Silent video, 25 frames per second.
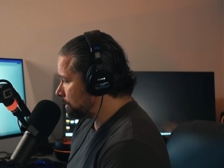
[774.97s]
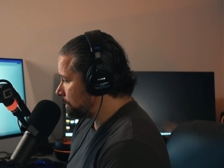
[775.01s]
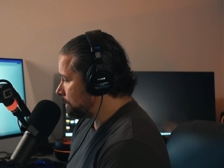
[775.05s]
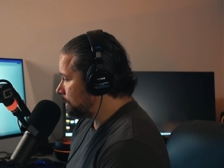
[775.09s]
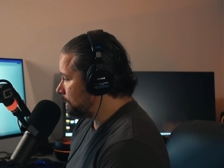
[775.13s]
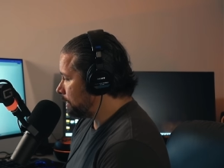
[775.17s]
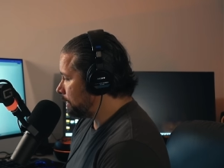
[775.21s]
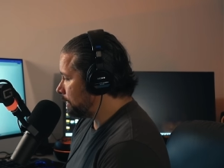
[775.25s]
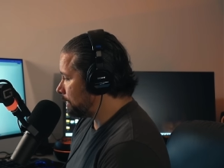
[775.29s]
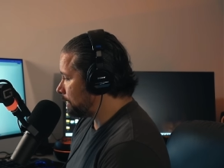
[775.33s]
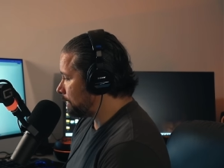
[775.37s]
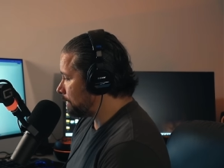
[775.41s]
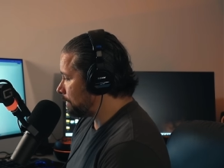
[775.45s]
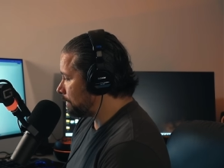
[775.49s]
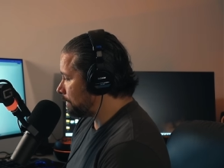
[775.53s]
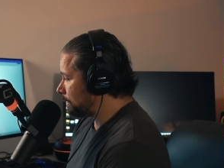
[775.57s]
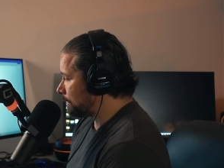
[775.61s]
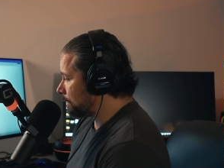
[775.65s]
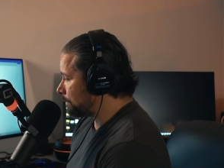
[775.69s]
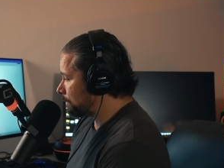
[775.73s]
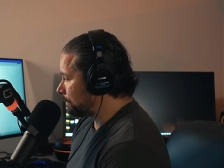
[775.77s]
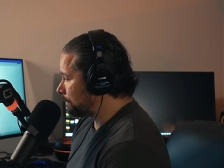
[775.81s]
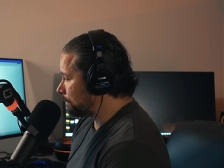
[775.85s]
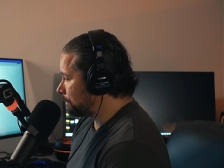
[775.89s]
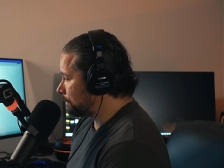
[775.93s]
And
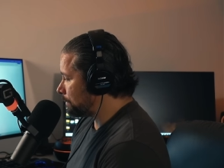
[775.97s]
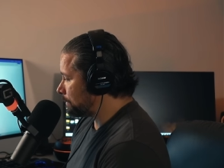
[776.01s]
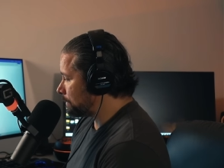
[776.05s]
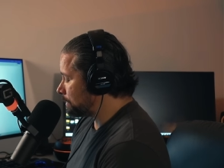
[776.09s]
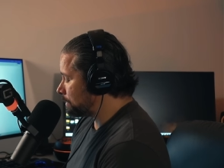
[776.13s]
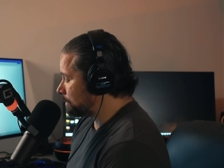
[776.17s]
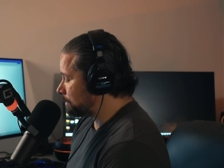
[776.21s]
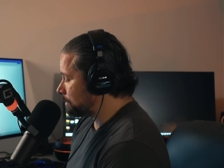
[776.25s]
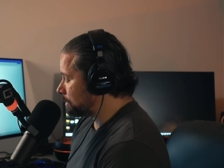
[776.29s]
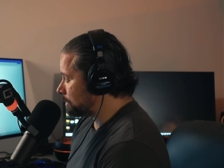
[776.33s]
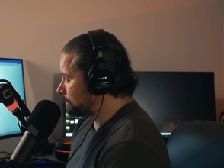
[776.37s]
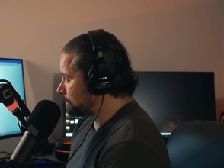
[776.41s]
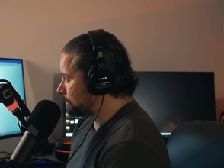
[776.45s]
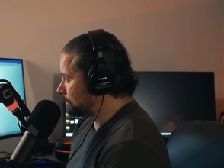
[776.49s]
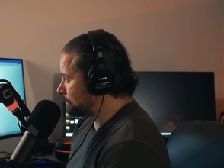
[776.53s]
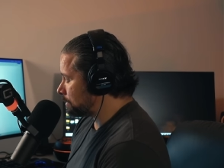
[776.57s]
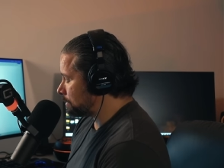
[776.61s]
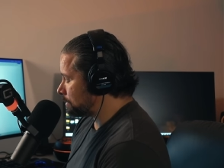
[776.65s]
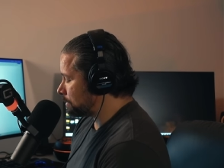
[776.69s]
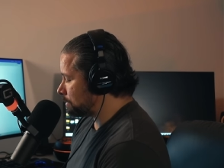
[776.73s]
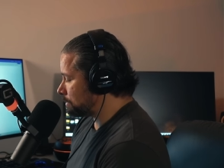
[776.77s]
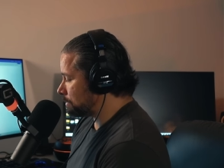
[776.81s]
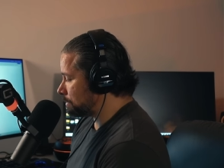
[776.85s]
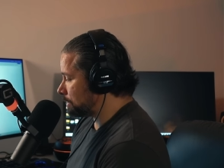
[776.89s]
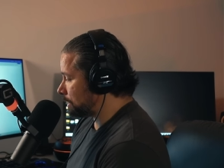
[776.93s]

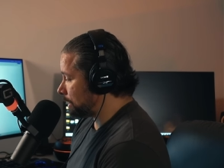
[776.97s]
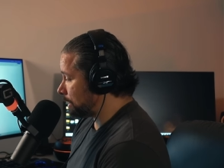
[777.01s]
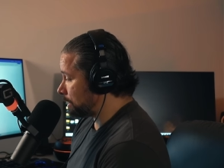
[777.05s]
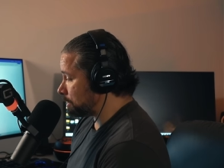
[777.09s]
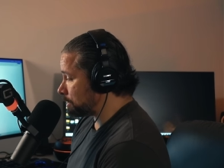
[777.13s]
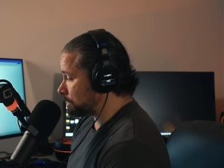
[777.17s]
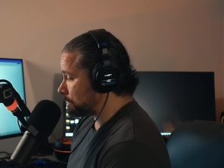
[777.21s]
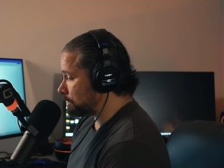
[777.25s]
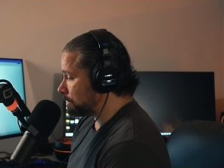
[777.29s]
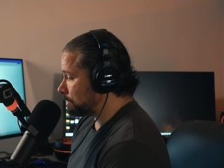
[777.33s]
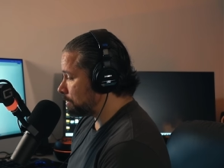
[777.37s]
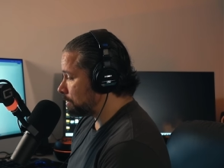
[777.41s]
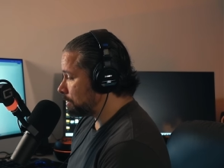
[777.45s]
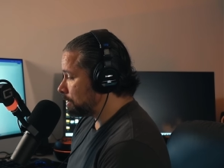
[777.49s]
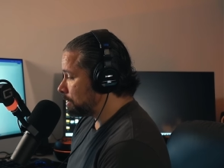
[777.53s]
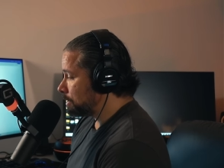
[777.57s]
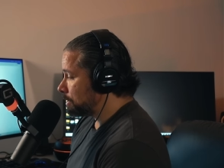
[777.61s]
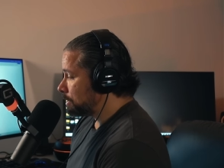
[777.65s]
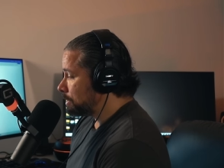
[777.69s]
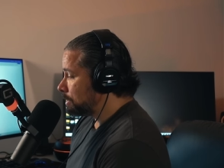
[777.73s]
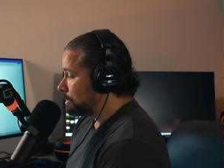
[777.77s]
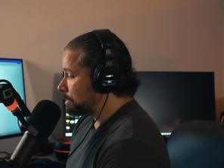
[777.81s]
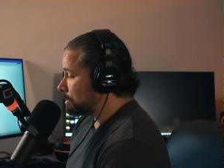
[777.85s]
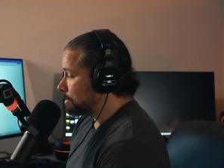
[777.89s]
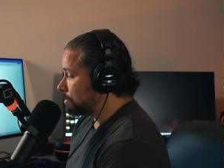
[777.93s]
gosh,
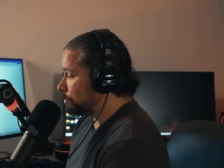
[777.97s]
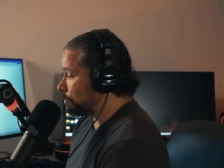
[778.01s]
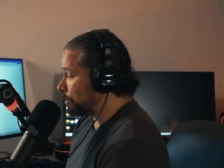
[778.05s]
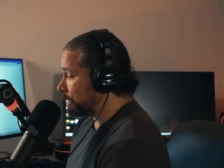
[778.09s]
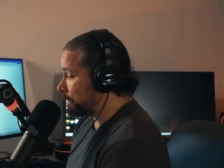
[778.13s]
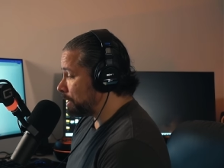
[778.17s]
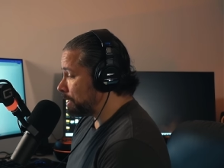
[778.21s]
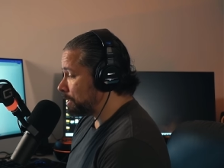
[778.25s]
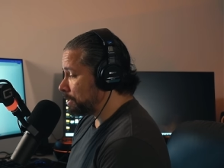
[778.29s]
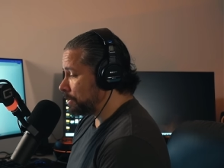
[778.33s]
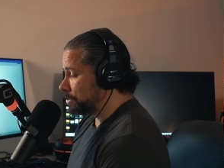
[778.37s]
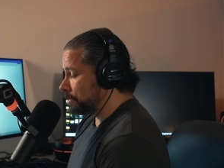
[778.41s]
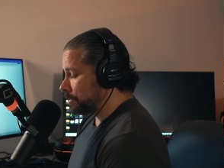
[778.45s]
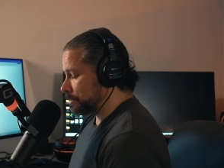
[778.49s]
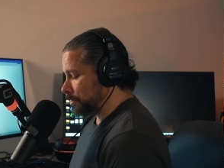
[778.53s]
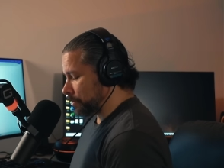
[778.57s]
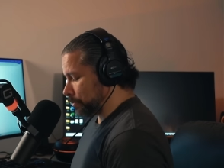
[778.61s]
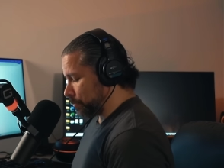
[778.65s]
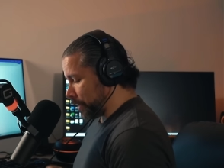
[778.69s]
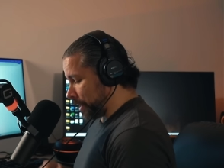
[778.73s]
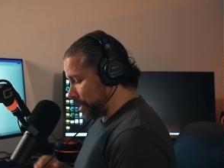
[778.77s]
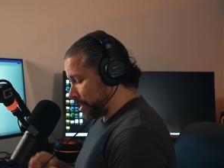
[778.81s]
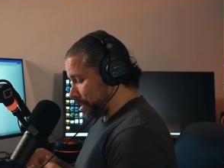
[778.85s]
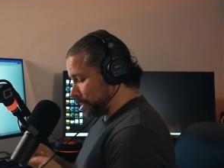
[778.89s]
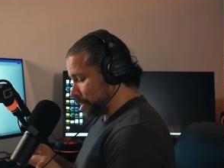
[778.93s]
the way that you the
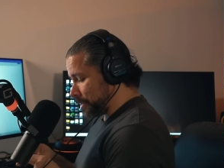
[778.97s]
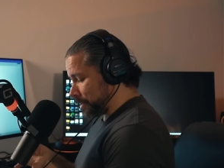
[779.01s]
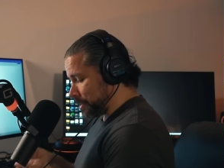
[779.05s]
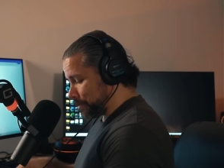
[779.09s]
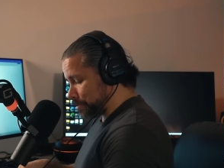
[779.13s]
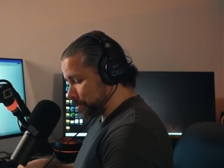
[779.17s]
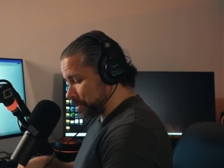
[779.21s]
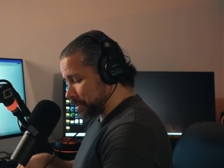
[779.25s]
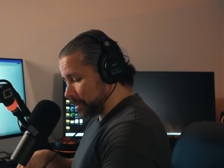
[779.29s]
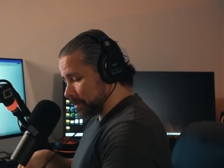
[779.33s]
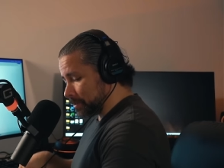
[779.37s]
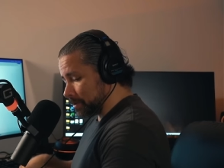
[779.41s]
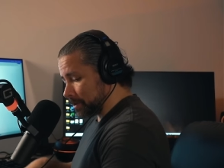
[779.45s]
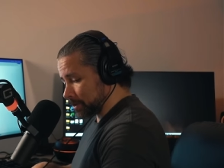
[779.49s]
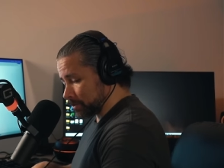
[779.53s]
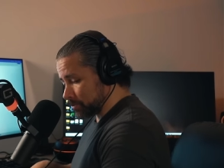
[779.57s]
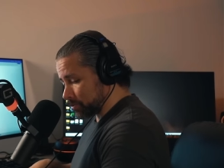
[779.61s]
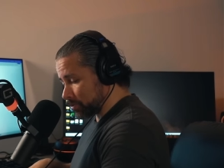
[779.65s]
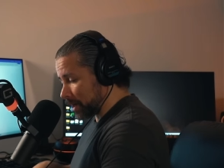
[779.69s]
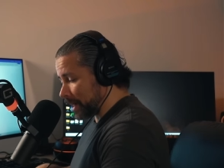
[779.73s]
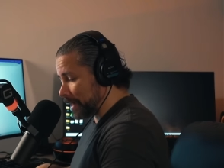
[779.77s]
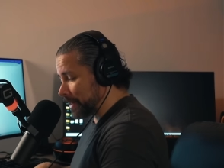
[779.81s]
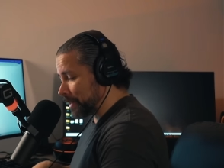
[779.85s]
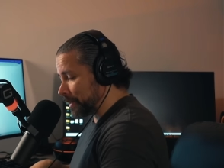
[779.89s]
way that Gypsy looks right